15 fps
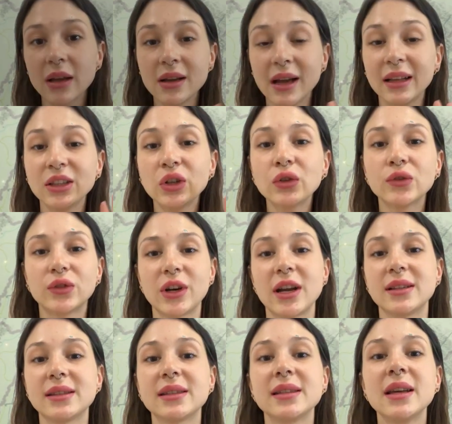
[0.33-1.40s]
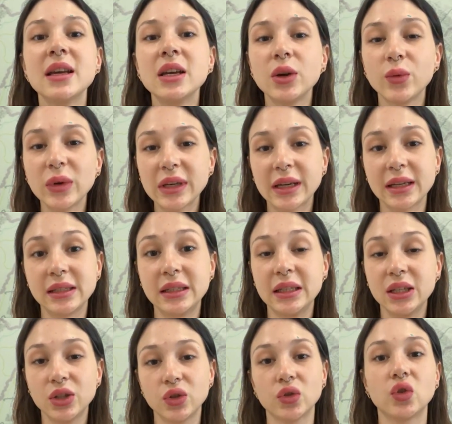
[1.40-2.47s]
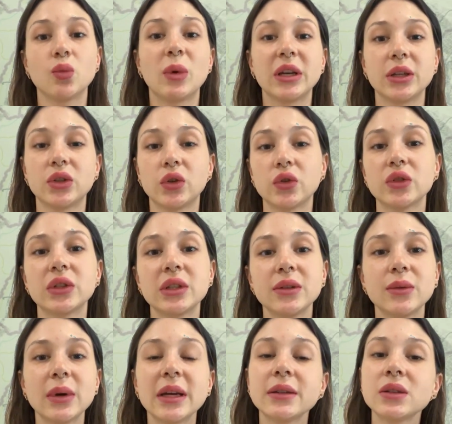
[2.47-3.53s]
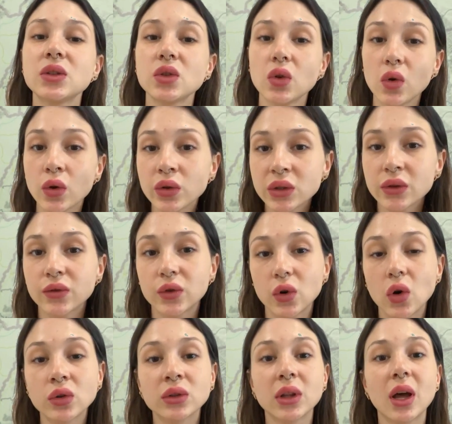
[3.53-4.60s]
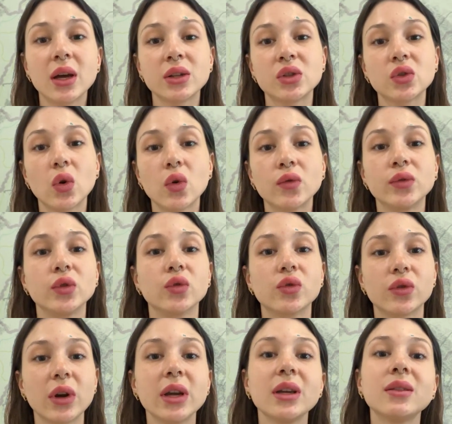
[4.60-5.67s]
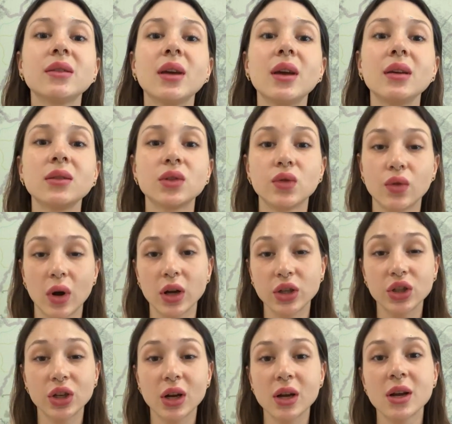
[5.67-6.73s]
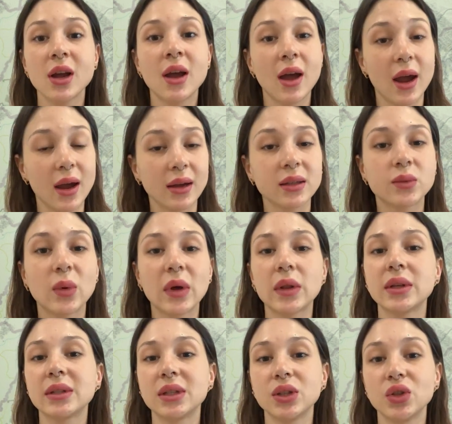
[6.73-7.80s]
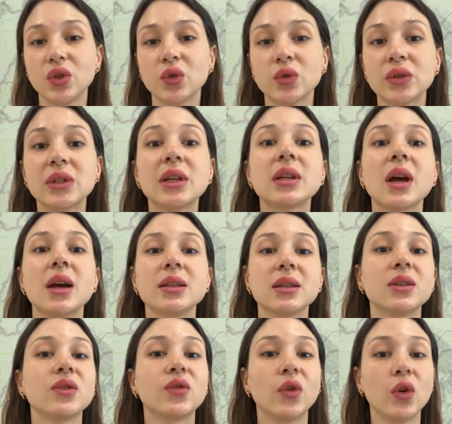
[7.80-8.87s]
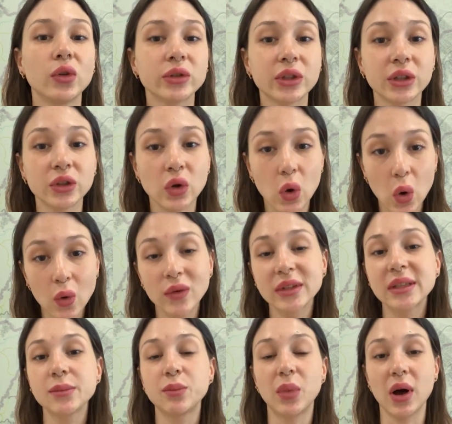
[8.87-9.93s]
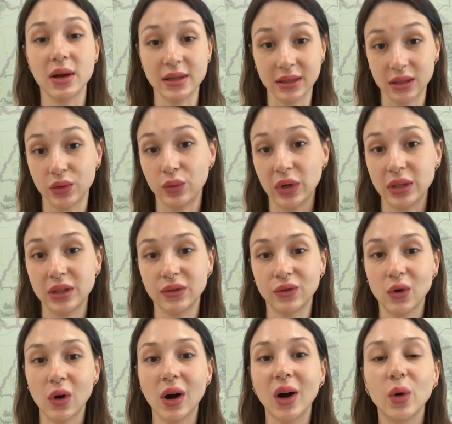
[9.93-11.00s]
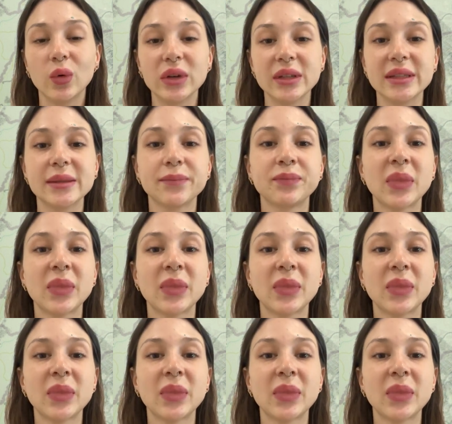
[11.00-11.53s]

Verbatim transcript: Hello friends! We continue to monitor the events on the front lines of Ukraine and Russia, as well as the news that has unfolded over the past twenty-four hours.